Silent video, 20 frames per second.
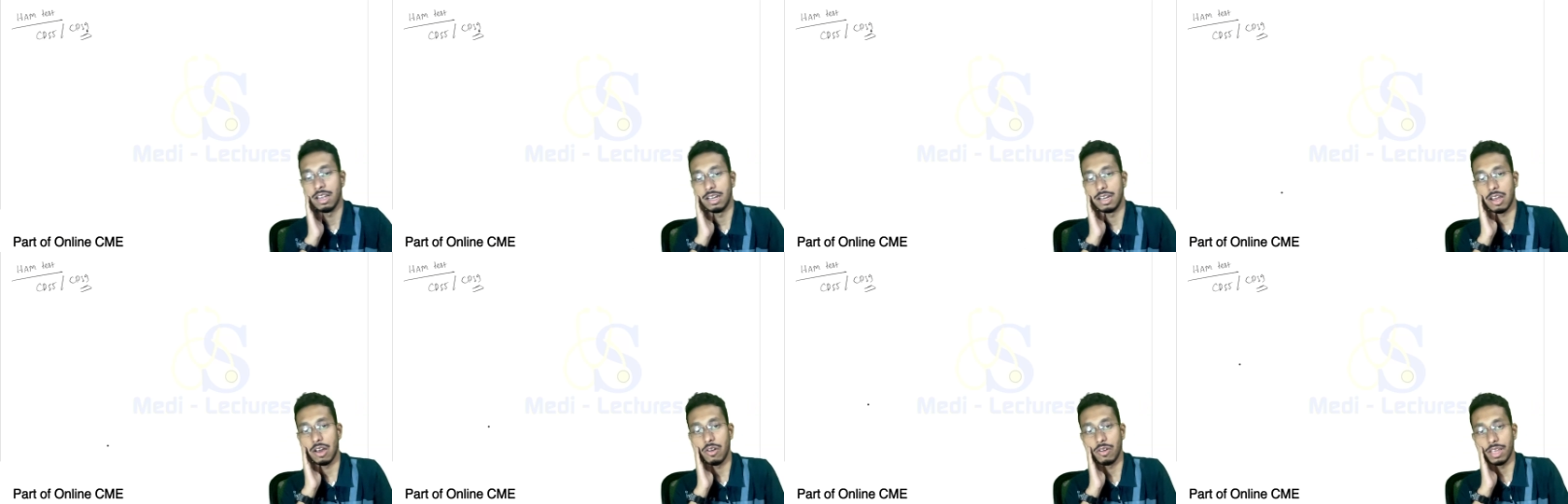
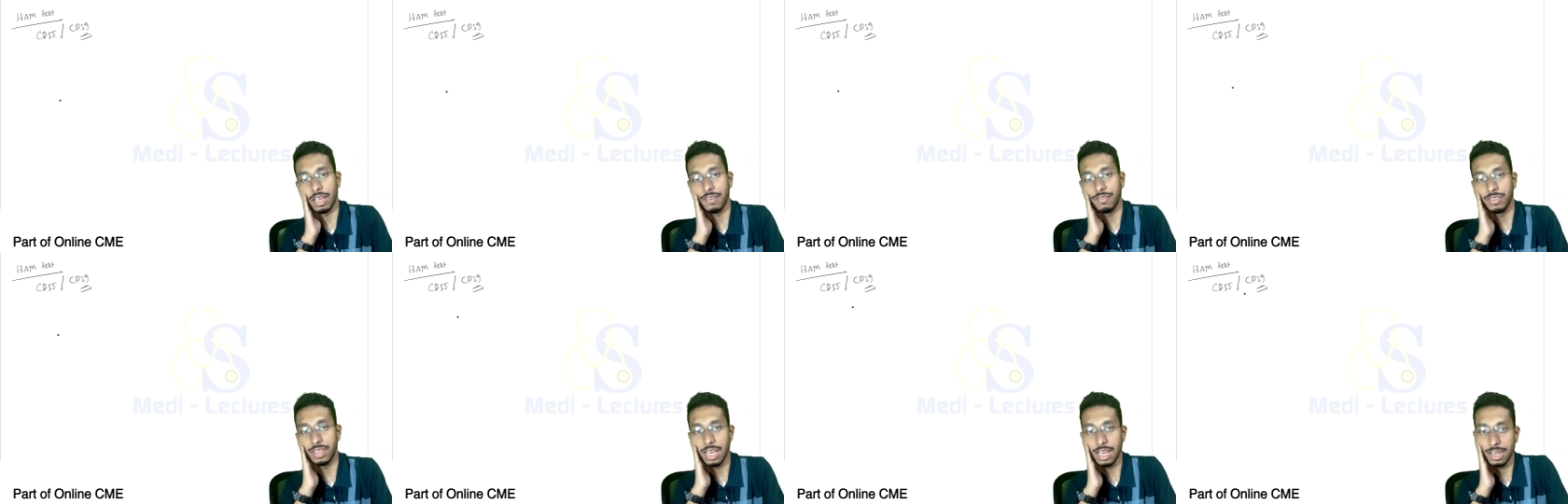Now,
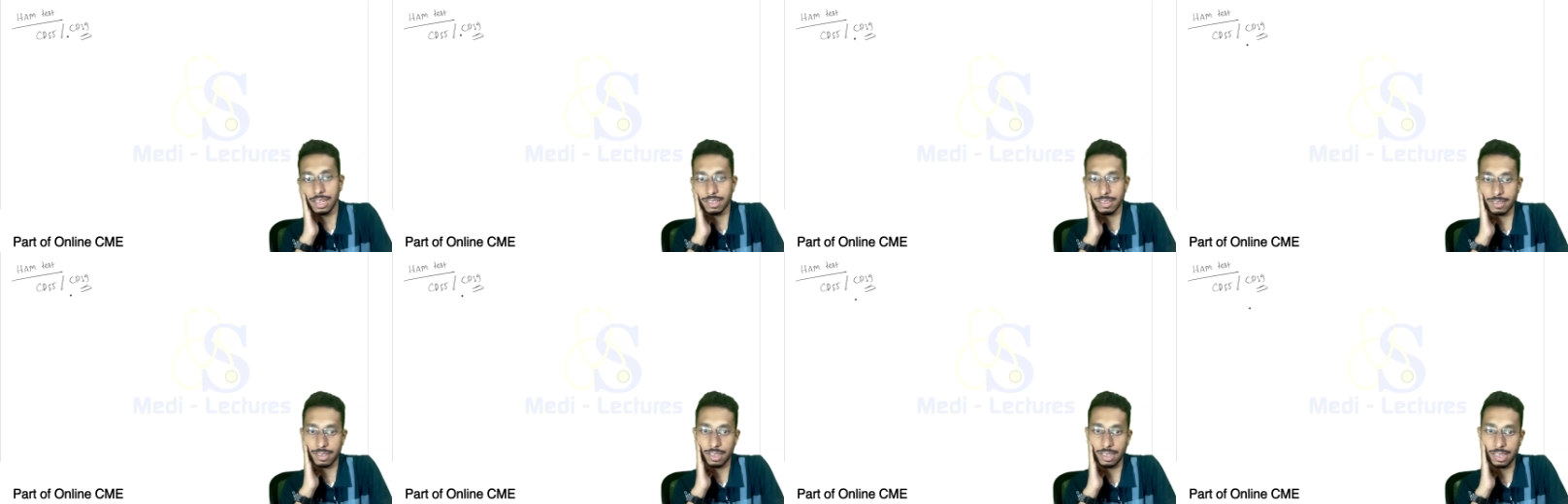if there
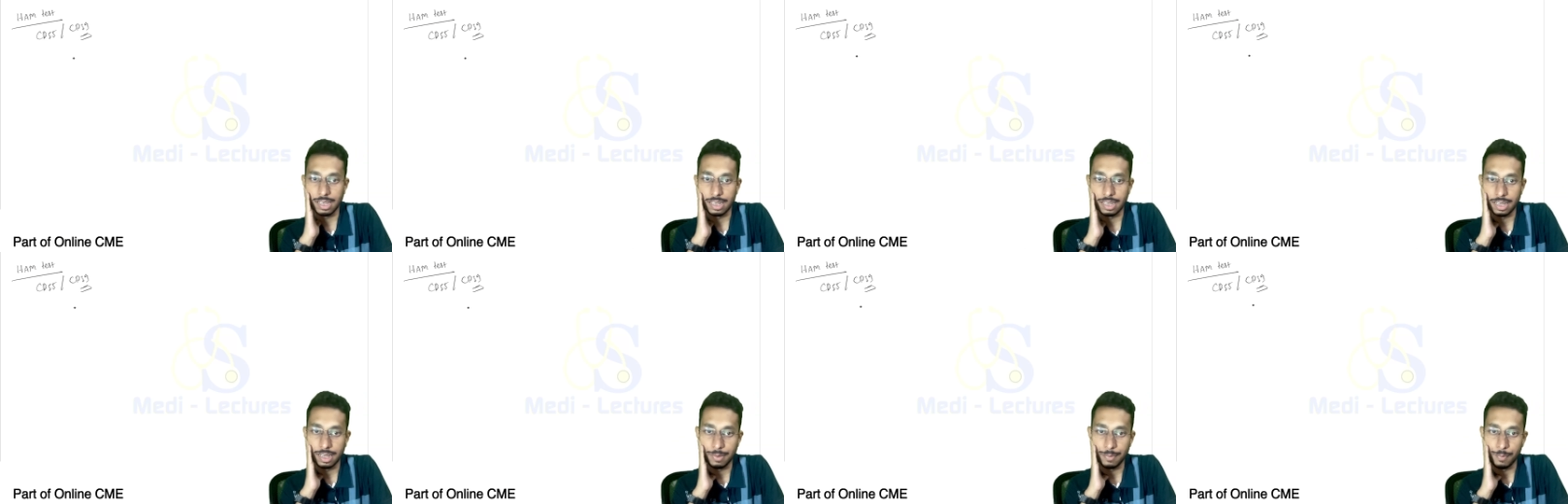is
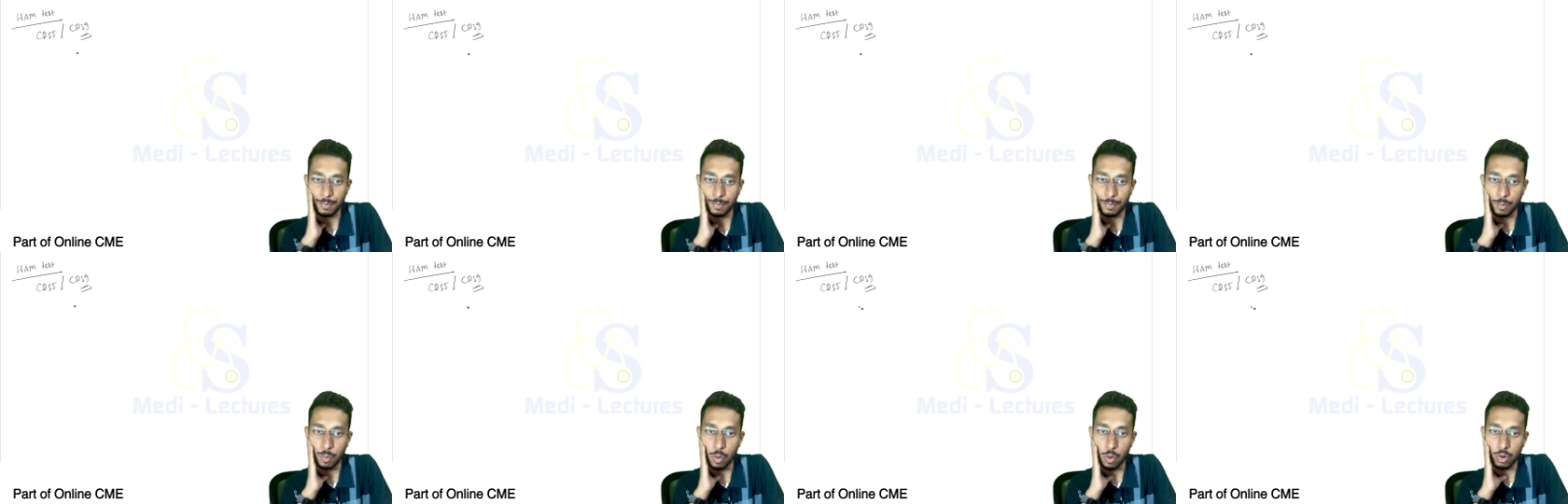
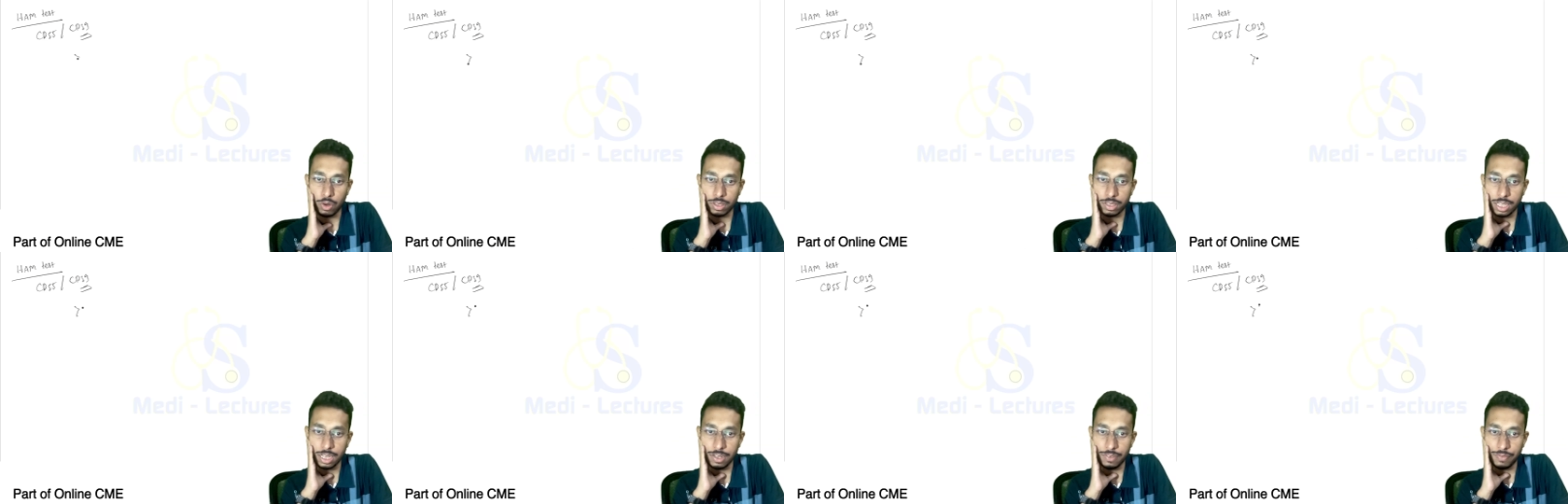more
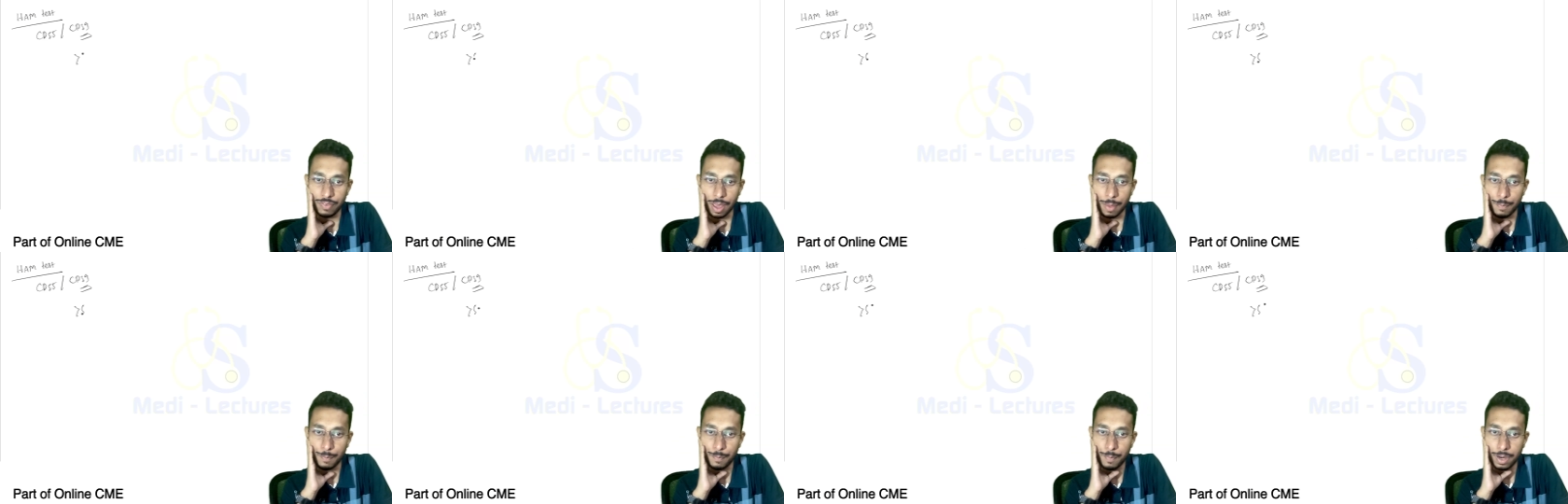than
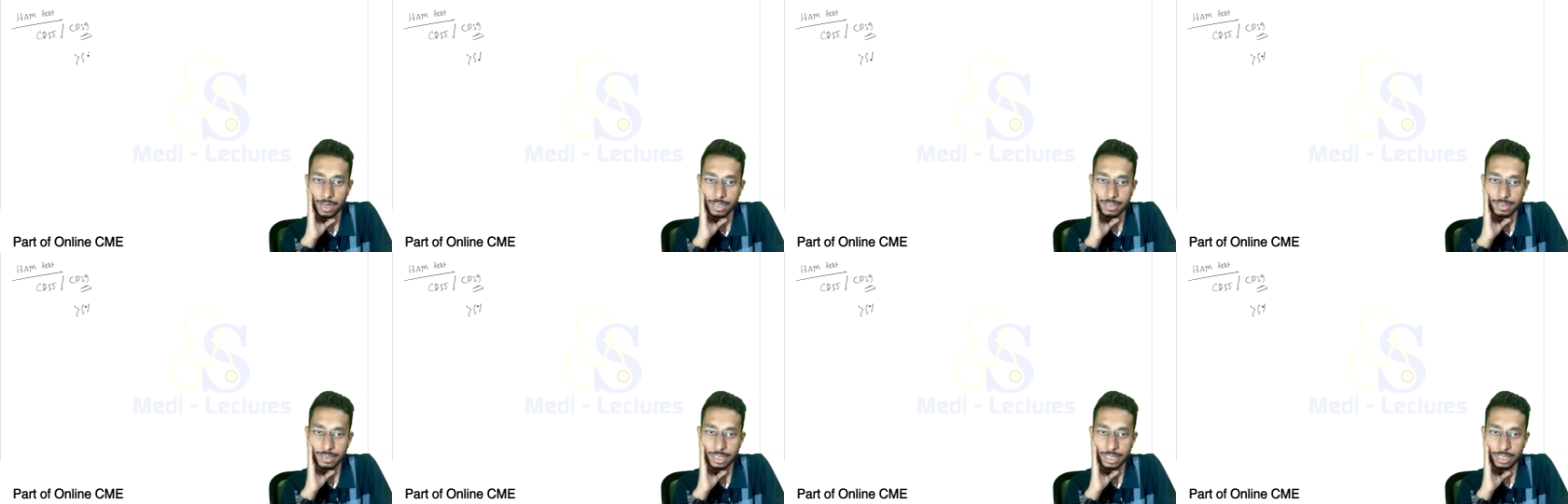
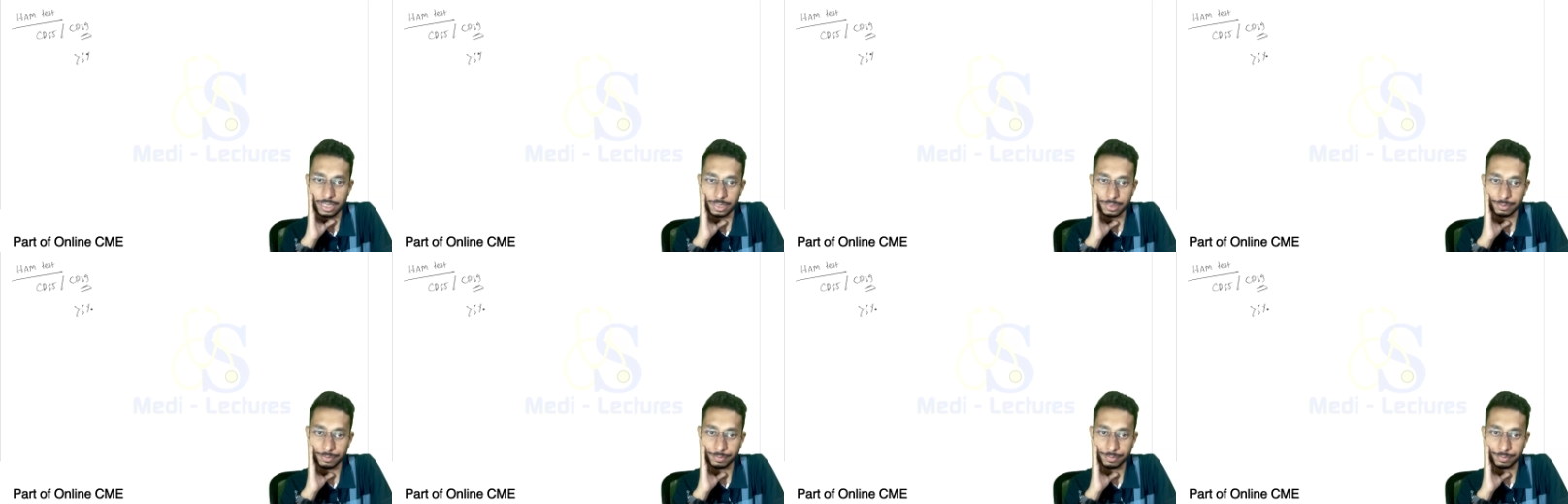5%